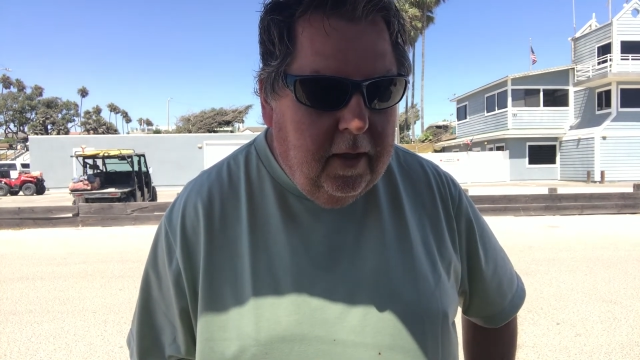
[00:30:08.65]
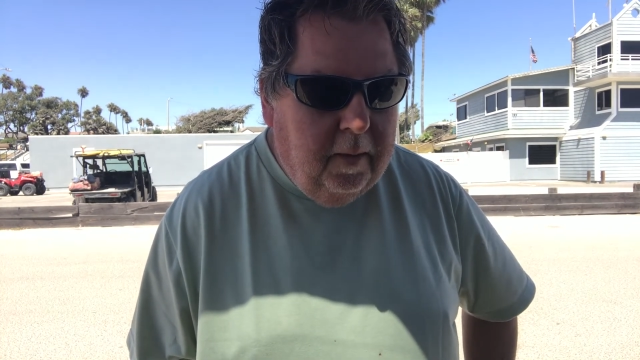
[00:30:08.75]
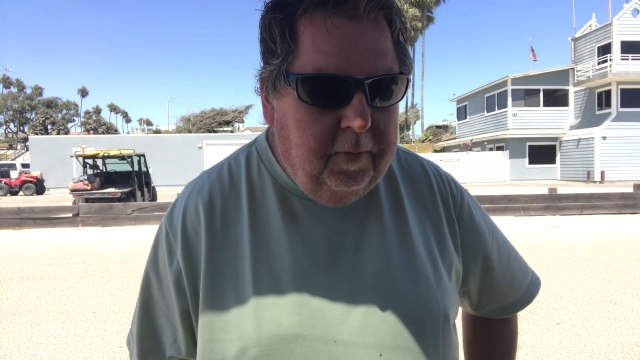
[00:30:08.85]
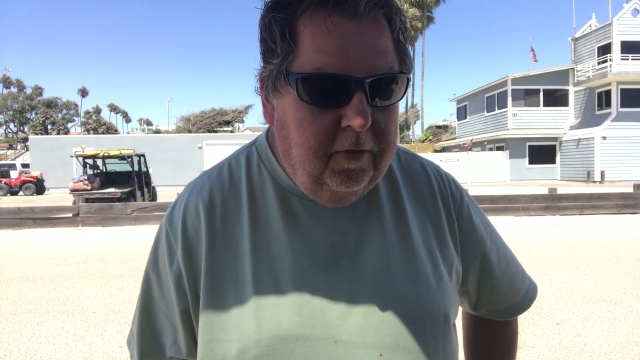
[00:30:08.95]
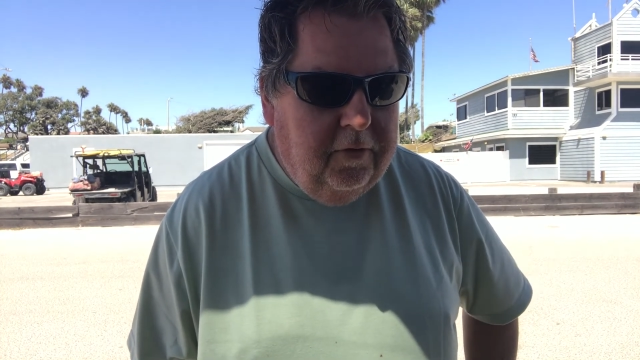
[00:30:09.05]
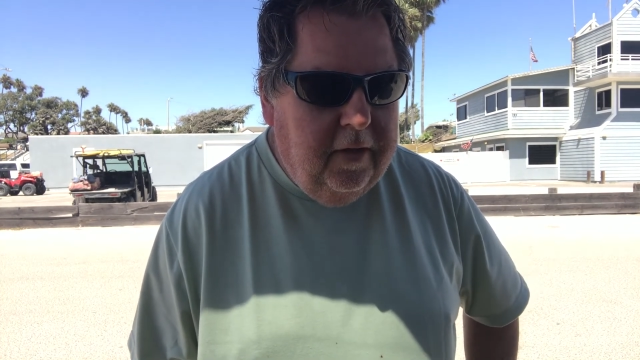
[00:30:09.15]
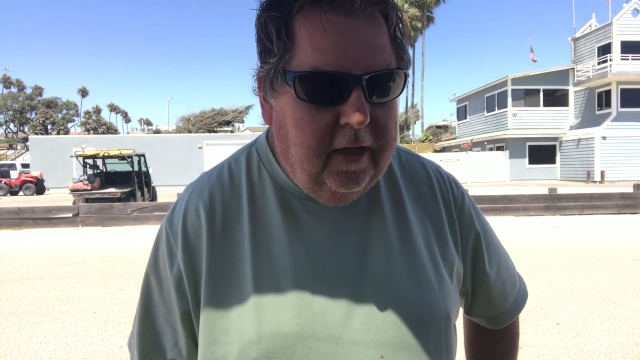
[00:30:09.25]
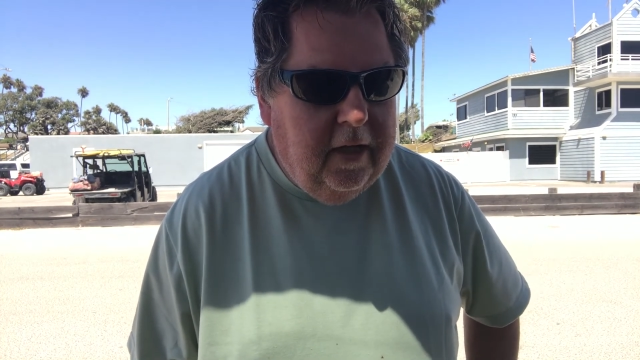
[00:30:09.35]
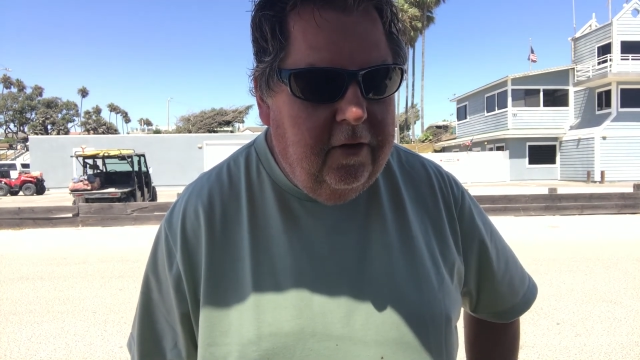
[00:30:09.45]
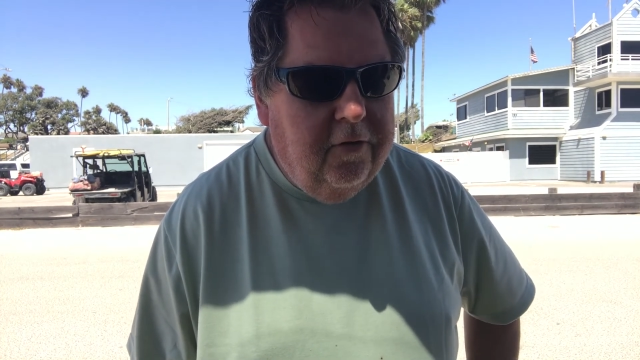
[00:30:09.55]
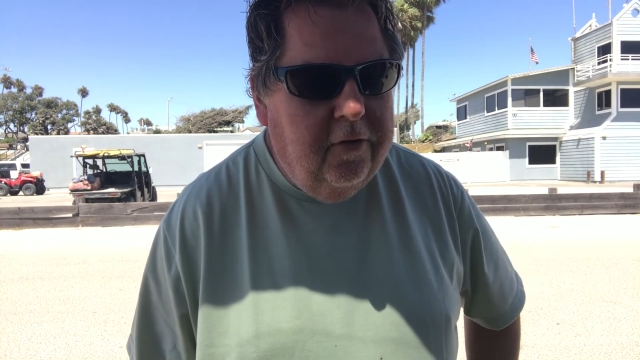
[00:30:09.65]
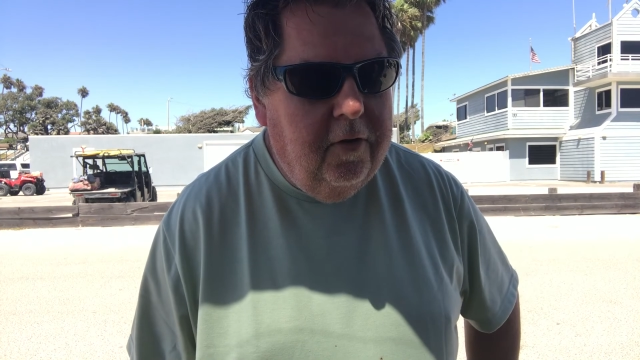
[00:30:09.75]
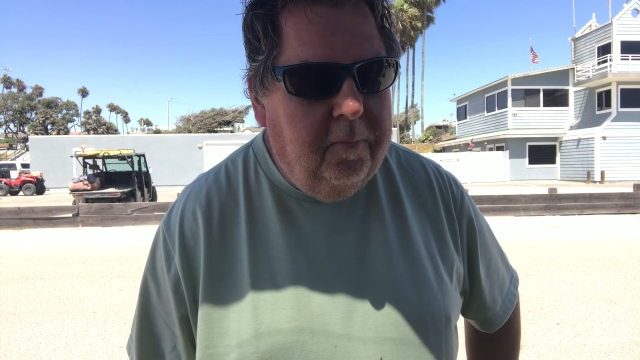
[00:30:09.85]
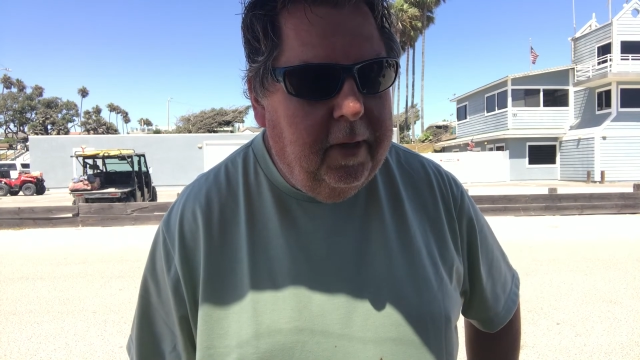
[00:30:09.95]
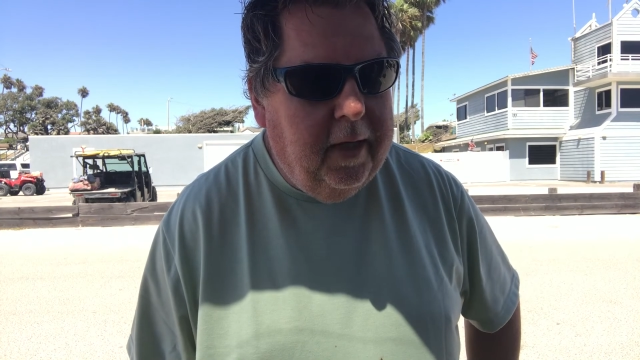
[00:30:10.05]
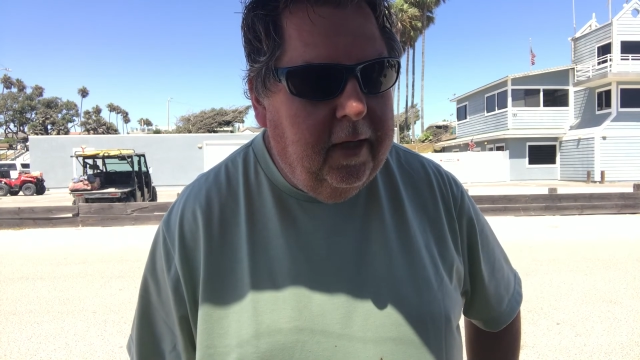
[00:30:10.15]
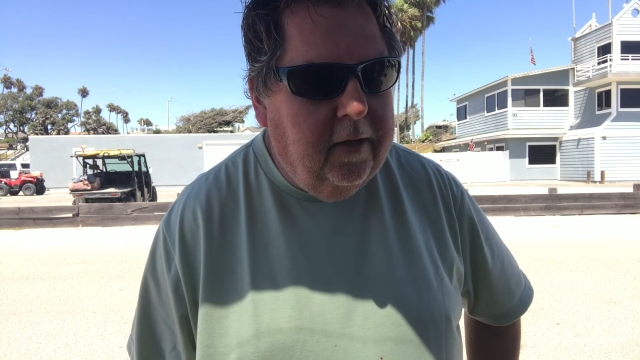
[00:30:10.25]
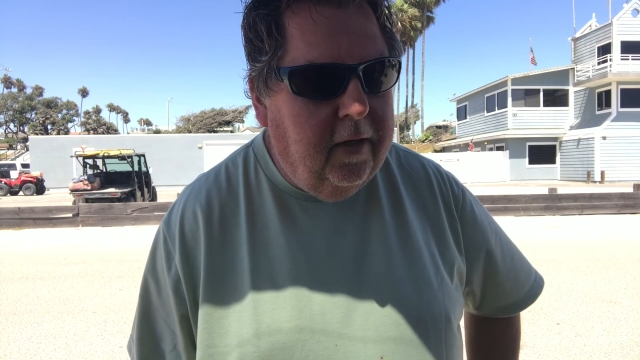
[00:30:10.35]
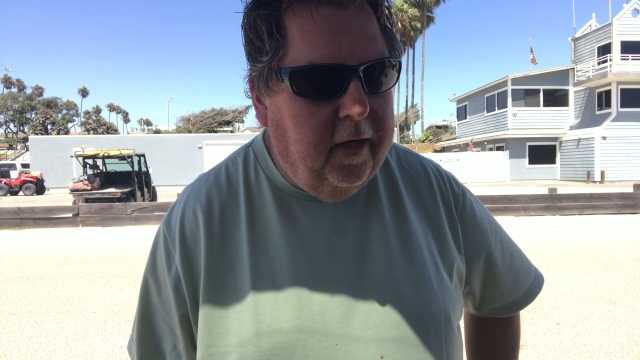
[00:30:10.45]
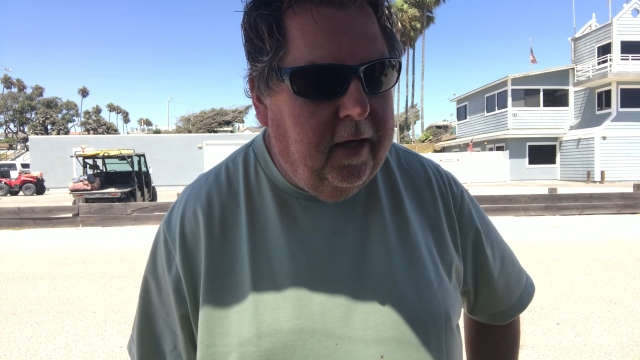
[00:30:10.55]
I'm using the internal mic
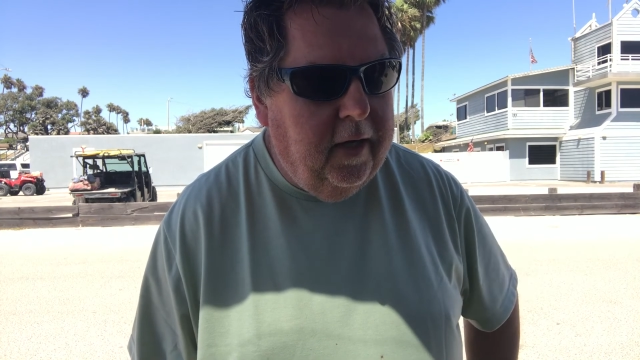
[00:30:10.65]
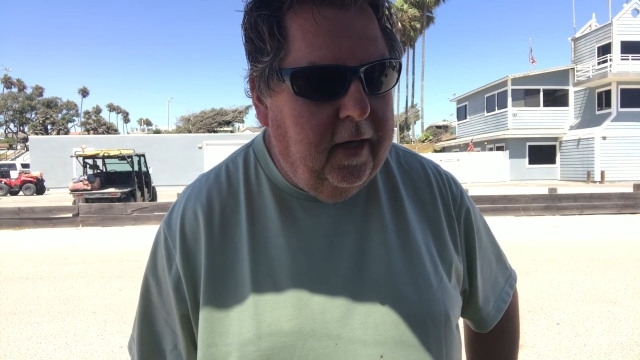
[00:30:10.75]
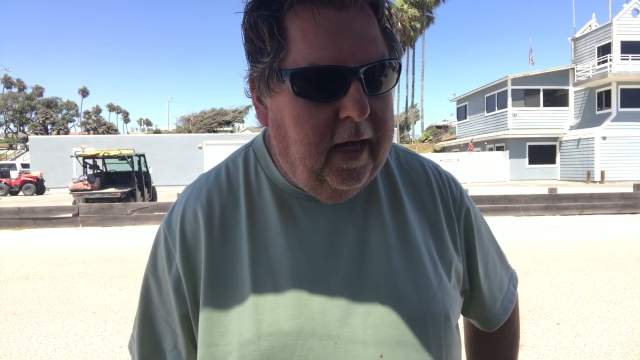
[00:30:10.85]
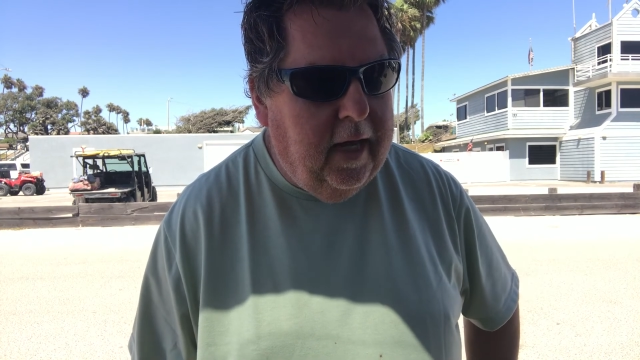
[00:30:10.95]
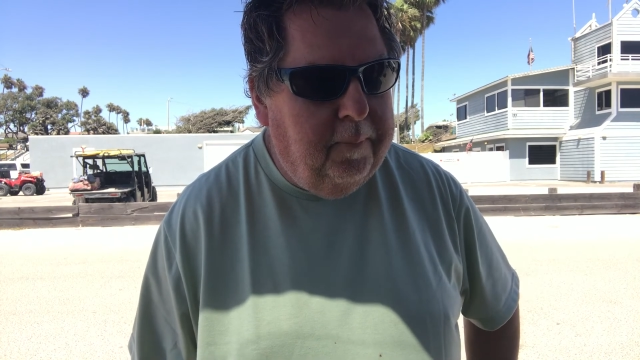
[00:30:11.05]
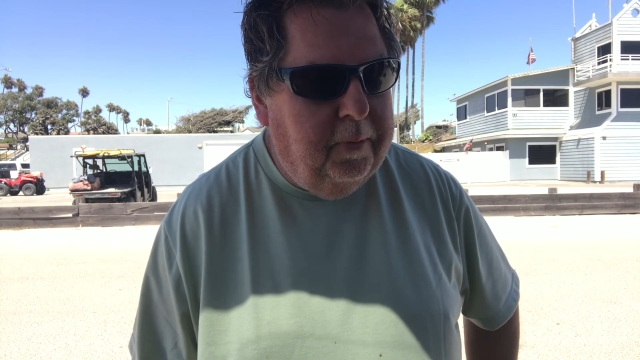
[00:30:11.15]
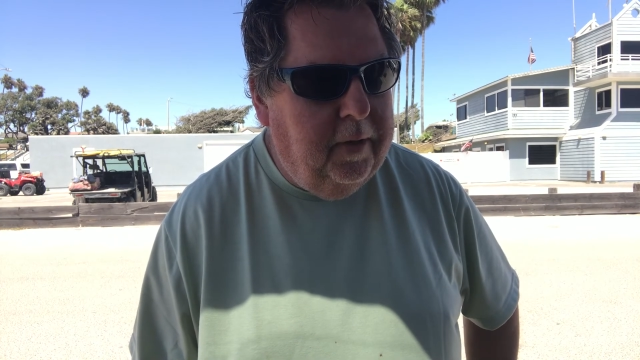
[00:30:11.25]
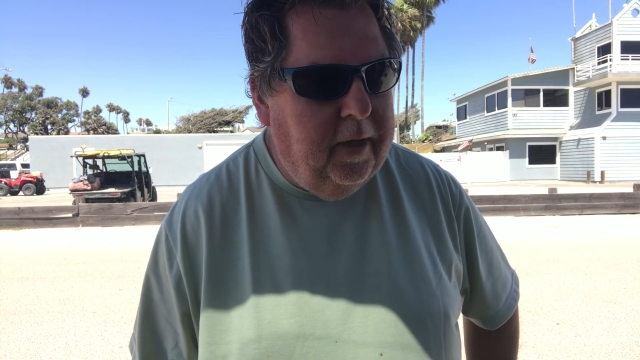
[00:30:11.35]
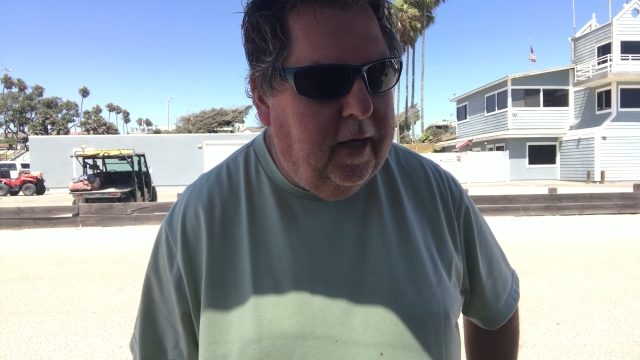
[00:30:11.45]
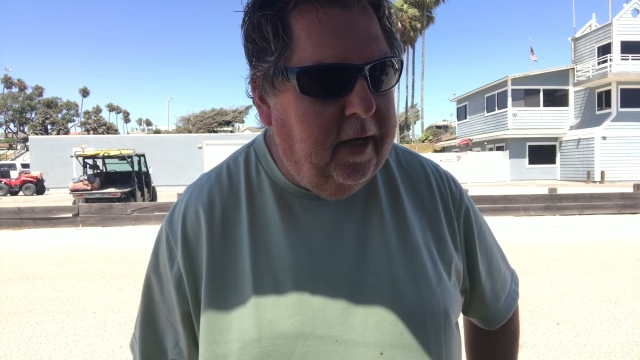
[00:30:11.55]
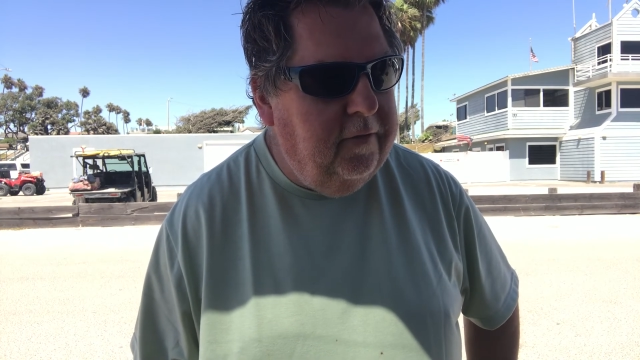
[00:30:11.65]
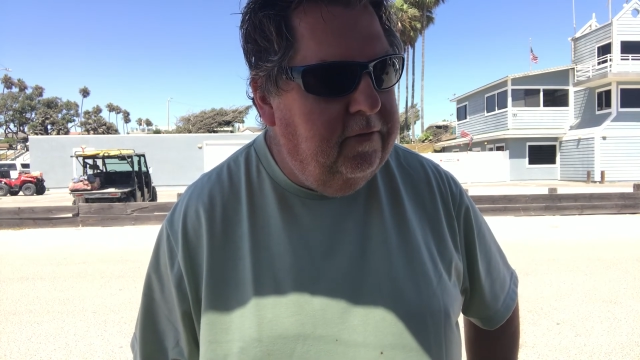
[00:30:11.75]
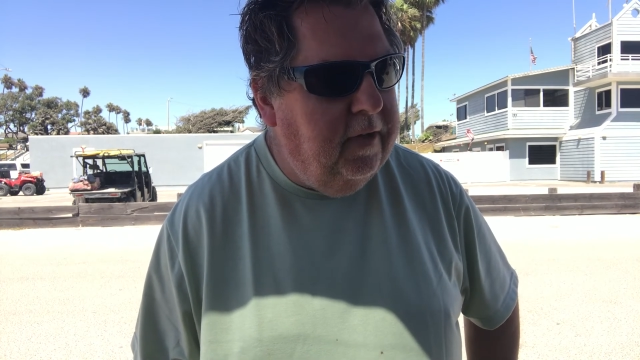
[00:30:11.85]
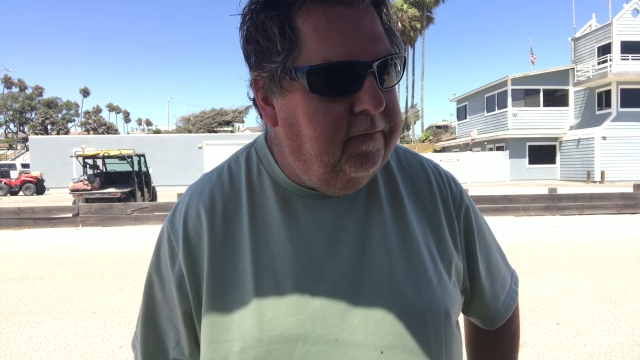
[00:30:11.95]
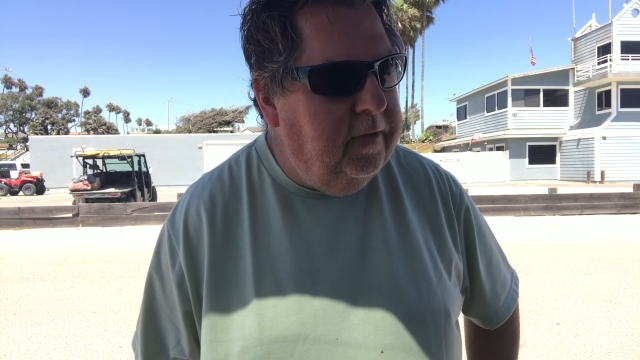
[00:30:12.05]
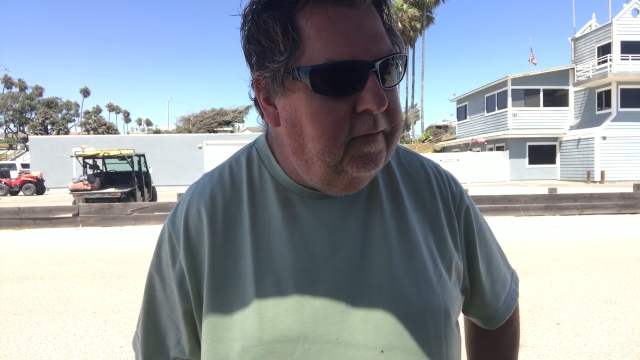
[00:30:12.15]
on an Apple i7.